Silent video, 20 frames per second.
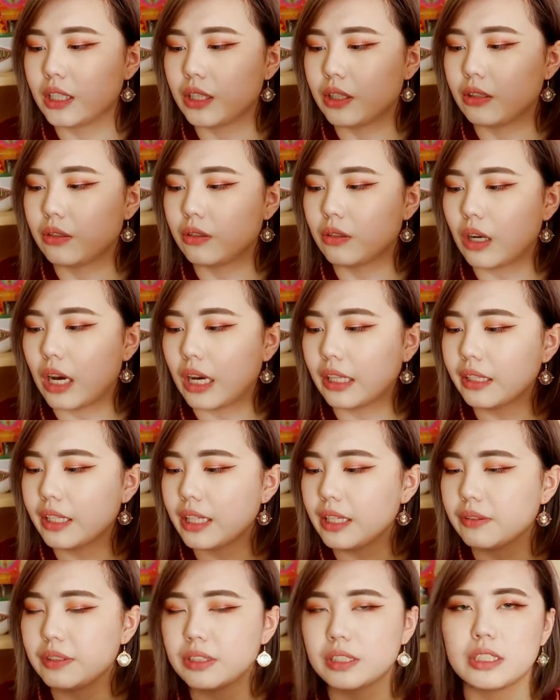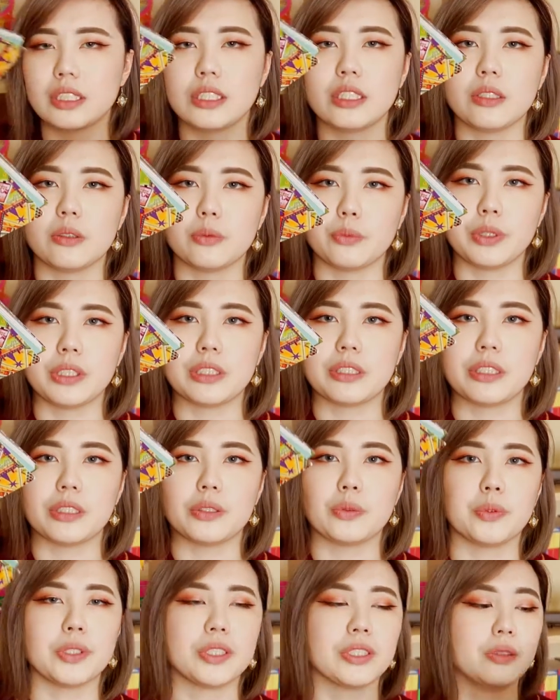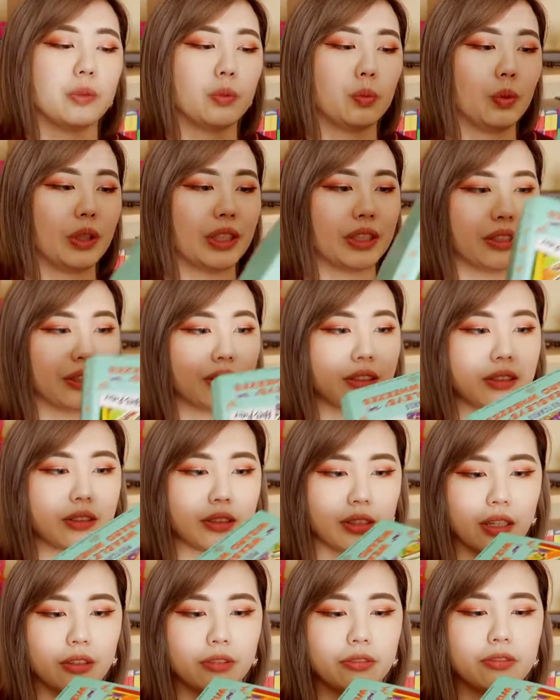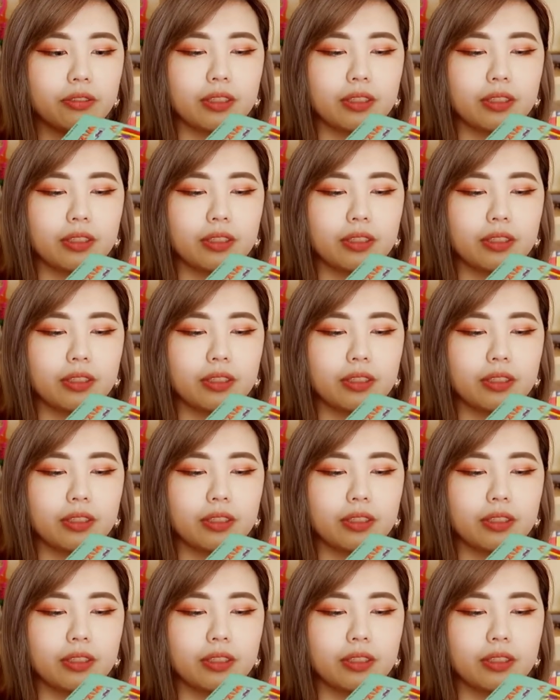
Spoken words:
you hardly ever see Weasley's Wizard Wheezes stuff.